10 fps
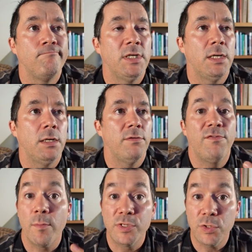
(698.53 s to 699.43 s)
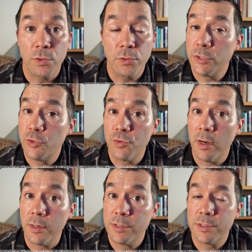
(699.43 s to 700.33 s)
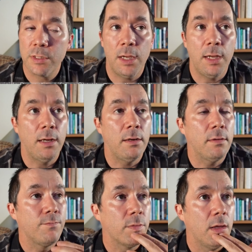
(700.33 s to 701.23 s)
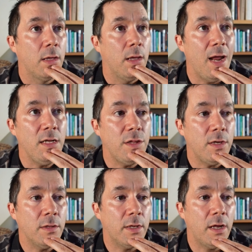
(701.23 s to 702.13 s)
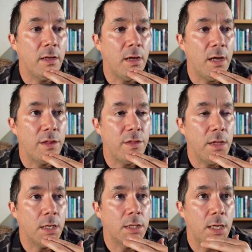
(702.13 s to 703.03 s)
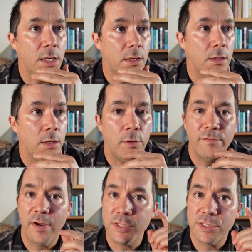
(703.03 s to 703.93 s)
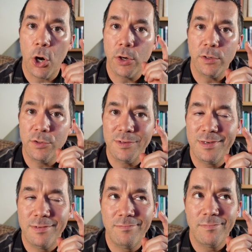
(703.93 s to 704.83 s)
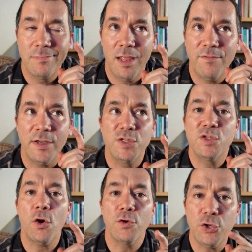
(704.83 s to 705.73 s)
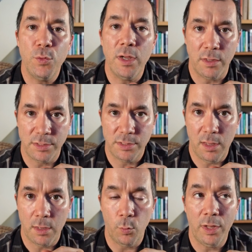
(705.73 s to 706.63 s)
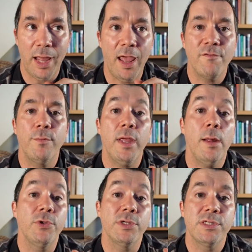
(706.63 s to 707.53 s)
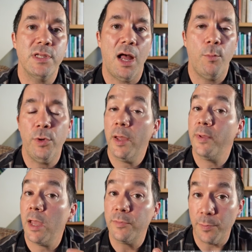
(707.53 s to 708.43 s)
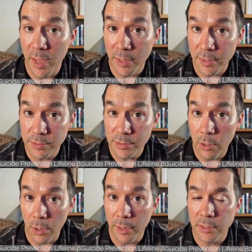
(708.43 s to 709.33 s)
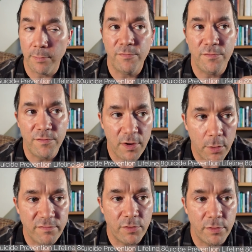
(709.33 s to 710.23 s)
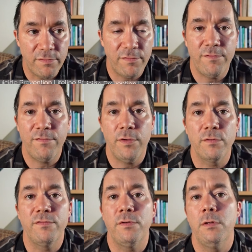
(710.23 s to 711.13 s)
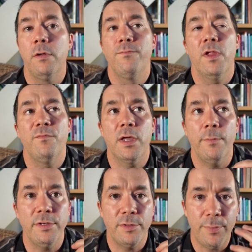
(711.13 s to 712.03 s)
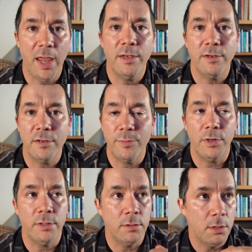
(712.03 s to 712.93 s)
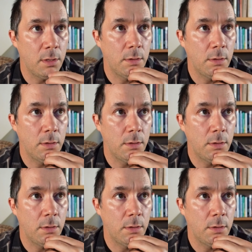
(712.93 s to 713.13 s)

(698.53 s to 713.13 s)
pharmaceuticals, drugs, anything that I think that, you know, if I start doing this thing, will I ever be able to stop? Will I become dependent on it? I'm very, very fearful of becoming dependent upon